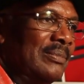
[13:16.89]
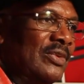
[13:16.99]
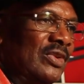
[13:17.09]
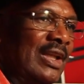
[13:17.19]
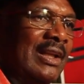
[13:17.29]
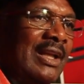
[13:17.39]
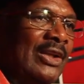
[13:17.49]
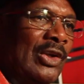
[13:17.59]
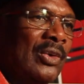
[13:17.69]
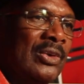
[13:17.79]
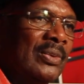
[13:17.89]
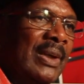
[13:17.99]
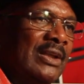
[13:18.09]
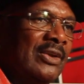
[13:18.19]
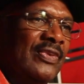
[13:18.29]
still on local
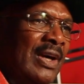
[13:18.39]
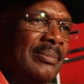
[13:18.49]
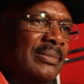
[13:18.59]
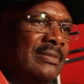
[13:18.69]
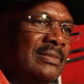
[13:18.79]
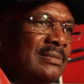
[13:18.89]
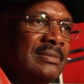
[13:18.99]
radio from